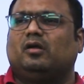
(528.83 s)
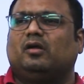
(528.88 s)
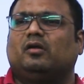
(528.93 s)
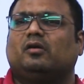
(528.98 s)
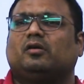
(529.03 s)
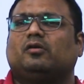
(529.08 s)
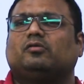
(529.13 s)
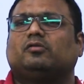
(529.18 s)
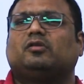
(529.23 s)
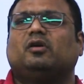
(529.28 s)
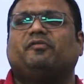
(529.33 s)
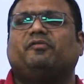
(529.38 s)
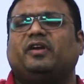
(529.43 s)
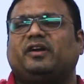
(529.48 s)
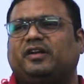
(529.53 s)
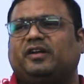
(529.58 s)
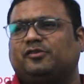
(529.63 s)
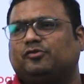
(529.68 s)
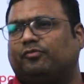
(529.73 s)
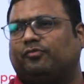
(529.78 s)
the
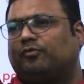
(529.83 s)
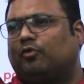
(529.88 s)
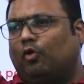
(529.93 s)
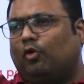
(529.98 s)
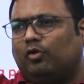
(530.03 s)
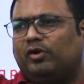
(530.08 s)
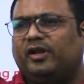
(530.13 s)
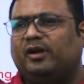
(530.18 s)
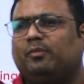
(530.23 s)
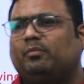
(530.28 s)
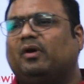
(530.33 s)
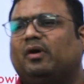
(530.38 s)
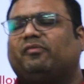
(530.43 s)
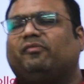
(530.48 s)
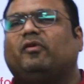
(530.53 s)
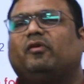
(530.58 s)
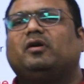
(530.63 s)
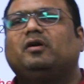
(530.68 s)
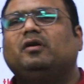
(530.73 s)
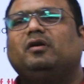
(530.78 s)
weightage of gold in my
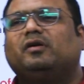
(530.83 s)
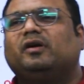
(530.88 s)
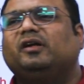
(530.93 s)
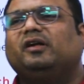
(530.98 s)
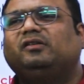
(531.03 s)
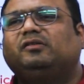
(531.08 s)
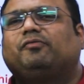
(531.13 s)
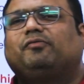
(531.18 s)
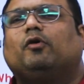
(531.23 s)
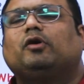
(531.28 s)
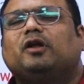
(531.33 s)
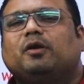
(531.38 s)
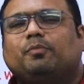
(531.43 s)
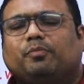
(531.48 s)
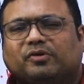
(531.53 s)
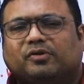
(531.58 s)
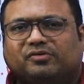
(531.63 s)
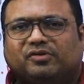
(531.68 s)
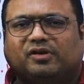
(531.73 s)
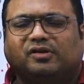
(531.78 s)
fund is
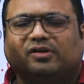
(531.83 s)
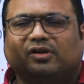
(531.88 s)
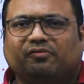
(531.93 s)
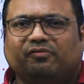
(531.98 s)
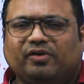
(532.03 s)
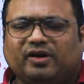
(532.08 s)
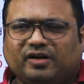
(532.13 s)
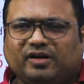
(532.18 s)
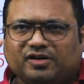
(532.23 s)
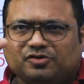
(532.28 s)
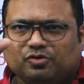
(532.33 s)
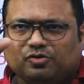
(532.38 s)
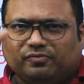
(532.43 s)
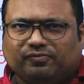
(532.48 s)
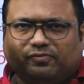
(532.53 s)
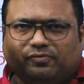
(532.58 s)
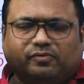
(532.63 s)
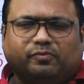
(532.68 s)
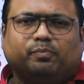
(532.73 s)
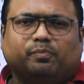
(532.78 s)
40%, the weightage
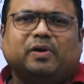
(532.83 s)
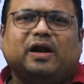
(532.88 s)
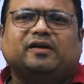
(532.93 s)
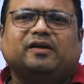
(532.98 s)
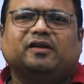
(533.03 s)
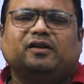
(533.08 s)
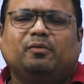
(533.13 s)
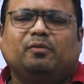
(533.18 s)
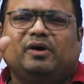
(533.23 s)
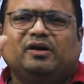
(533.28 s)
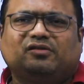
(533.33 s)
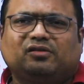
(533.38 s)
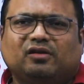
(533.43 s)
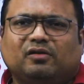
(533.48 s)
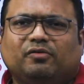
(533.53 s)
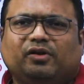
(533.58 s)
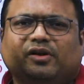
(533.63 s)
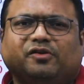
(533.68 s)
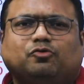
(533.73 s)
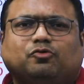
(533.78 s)
of platinum and
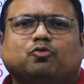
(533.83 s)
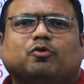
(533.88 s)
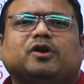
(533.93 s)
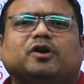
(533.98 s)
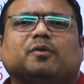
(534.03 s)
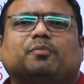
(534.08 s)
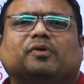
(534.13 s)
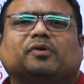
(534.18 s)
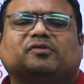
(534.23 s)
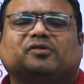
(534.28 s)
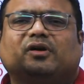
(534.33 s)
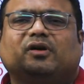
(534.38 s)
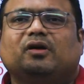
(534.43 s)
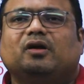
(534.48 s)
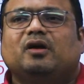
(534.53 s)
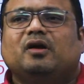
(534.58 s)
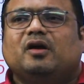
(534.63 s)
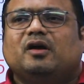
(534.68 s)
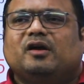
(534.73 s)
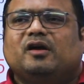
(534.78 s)
silver is 20%.
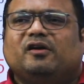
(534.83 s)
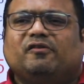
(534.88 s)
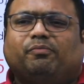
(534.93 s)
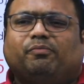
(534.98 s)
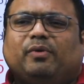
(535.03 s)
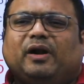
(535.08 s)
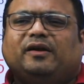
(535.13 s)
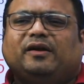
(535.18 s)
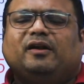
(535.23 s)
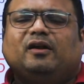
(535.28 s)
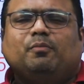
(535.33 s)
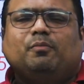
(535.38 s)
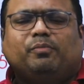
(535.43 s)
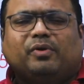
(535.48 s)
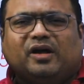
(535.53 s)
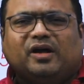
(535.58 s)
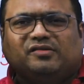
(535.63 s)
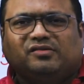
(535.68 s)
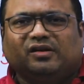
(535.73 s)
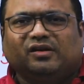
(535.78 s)
If platinum
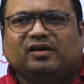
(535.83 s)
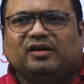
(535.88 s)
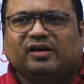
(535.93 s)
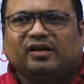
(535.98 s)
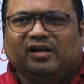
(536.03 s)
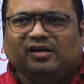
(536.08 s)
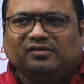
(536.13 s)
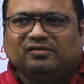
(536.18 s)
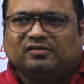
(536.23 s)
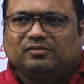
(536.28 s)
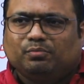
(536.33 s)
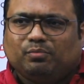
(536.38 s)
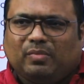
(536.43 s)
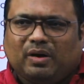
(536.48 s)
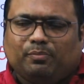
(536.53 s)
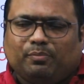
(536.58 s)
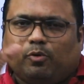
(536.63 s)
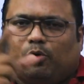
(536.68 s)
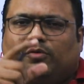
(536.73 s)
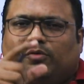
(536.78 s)
price increase, my
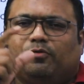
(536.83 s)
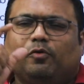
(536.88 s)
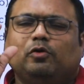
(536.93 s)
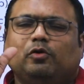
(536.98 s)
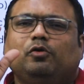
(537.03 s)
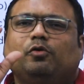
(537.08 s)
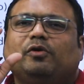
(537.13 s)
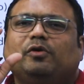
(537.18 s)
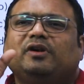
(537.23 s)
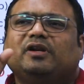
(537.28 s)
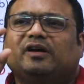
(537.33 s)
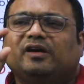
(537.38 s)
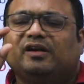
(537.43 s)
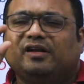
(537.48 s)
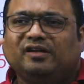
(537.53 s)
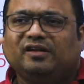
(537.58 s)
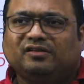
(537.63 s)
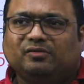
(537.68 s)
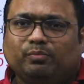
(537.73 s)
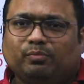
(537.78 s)
portfolio
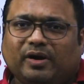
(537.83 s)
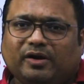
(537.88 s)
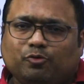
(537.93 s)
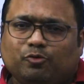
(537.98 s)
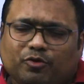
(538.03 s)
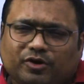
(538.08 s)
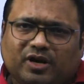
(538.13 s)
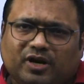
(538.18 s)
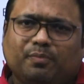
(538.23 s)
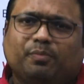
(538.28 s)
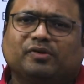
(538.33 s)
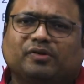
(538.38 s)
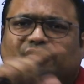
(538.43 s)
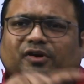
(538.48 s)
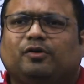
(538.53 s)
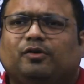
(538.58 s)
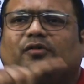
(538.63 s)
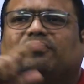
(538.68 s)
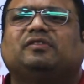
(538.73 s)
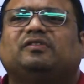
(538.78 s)
increase by
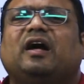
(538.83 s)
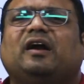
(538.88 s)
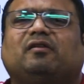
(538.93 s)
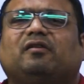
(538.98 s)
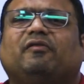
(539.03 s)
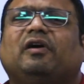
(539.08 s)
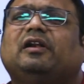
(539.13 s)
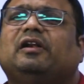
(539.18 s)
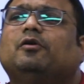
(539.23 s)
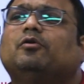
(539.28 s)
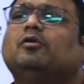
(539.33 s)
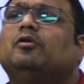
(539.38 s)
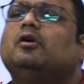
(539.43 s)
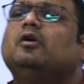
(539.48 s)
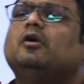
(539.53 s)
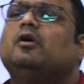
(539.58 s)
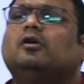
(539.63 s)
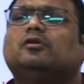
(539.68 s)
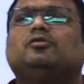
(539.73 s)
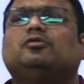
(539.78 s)
20% of that value.
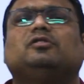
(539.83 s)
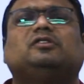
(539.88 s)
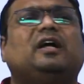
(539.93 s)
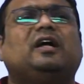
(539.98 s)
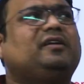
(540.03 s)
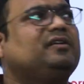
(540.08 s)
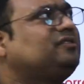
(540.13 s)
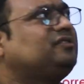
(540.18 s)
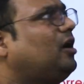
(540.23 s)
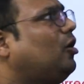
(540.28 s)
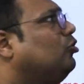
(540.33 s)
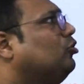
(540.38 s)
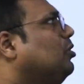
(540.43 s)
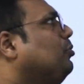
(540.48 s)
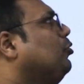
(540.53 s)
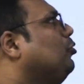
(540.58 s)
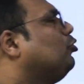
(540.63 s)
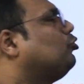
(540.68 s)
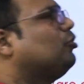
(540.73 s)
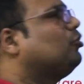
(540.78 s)
So that is how the
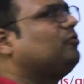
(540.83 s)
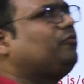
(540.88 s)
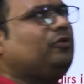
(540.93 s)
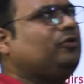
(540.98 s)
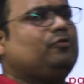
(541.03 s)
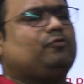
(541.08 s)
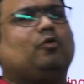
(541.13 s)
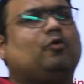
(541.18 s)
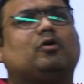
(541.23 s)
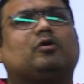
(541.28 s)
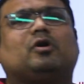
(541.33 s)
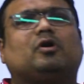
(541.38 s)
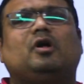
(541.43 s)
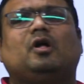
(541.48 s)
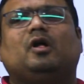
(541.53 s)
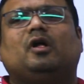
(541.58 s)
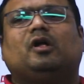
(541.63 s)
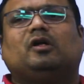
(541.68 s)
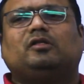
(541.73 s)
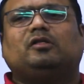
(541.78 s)
mutual fund work. Now